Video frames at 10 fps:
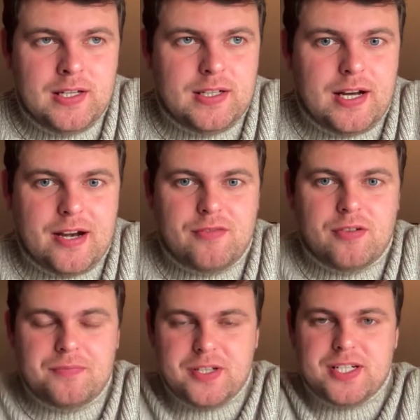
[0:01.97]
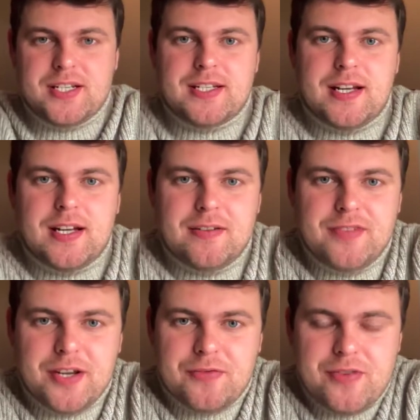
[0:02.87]
Hi everyone, this is
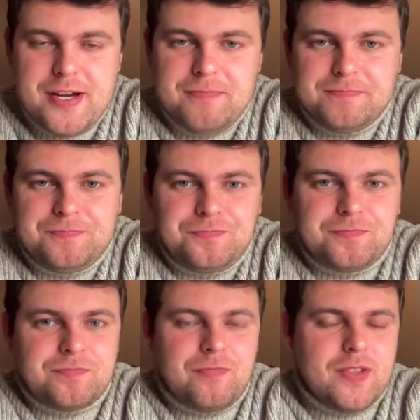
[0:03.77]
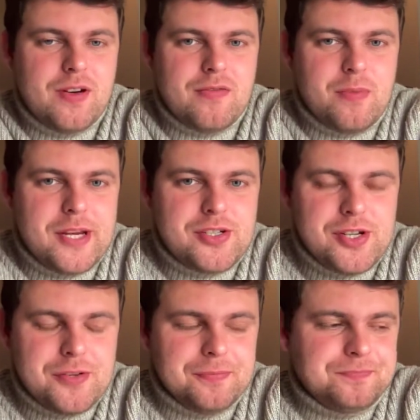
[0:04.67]
video 3 of week
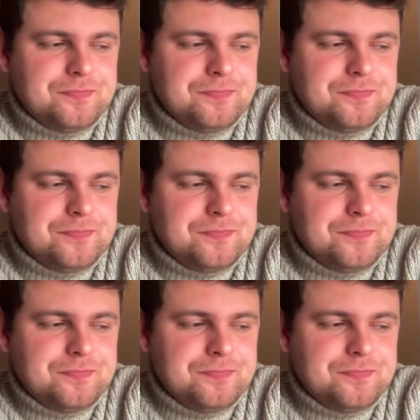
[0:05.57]
2.